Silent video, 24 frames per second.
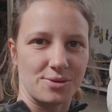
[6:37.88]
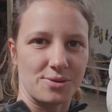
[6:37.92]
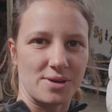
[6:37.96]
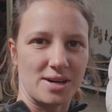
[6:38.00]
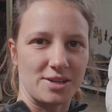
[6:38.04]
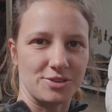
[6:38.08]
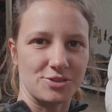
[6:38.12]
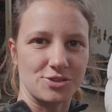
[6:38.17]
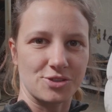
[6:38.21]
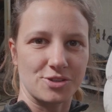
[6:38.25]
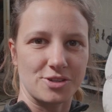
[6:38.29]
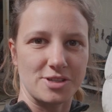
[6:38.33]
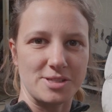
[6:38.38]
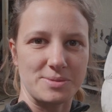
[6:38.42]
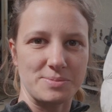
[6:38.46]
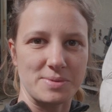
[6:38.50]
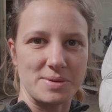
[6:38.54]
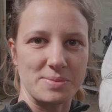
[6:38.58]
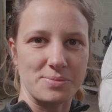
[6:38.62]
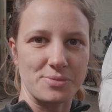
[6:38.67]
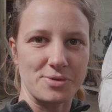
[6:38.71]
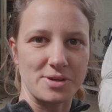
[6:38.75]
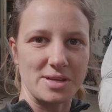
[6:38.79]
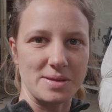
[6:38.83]
while Troy's
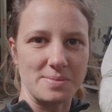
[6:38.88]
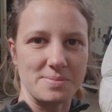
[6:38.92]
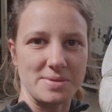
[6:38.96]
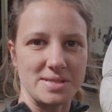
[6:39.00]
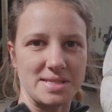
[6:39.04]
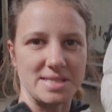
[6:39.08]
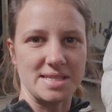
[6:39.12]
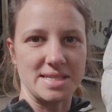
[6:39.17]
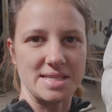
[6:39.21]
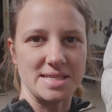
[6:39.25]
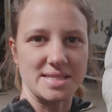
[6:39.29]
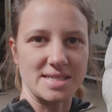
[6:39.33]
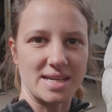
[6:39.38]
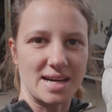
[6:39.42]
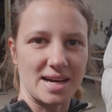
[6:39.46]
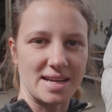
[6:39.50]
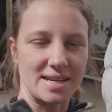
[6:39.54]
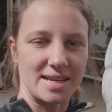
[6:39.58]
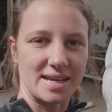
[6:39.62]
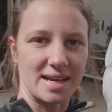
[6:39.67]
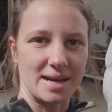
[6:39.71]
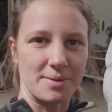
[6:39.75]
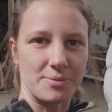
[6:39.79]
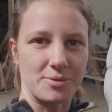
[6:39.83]
been pretty busy
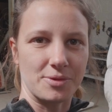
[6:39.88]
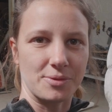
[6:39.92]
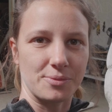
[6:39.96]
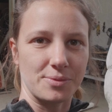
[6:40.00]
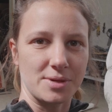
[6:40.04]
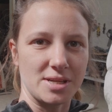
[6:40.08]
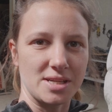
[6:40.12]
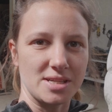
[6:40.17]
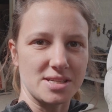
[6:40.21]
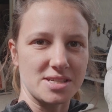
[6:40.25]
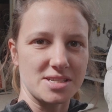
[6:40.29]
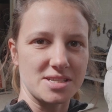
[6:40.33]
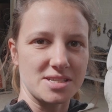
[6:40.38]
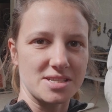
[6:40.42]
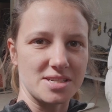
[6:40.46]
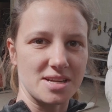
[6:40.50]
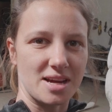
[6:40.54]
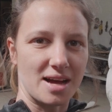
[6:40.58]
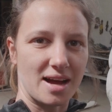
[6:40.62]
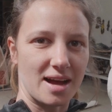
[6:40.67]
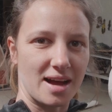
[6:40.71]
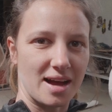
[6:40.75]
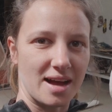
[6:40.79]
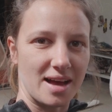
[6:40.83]
tidying up the winch,
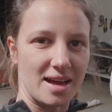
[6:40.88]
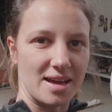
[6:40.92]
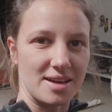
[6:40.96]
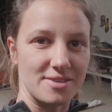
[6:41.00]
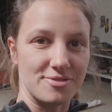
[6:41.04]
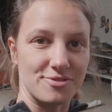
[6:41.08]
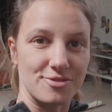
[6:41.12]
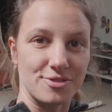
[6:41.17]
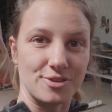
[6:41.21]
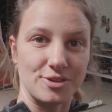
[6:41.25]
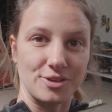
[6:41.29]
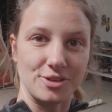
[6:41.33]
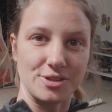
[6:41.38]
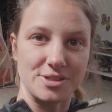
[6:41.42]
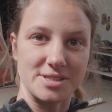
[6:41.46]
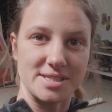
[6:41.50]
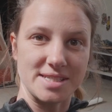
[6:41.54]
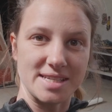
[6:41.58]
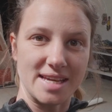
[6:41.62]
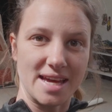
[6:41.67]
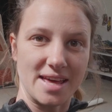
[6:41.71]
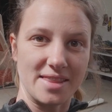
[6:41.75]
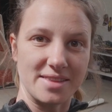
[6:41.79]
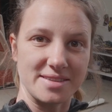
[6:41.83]
I've glued
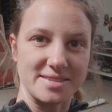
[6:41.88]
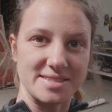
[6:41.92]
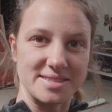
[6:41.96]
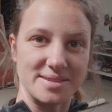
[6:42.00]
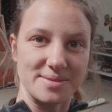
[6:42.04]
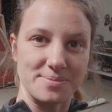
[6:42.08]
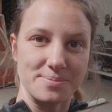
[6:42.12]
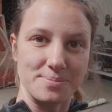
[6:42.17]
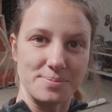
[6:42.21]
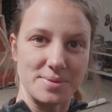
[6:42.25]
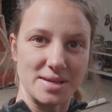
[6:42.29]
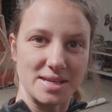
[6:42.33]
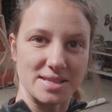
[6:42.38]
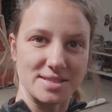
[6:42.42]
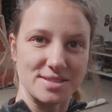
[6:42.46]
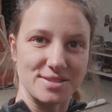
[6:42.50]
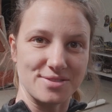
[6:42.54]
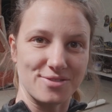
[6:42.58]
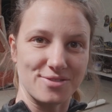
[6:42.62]
together some bits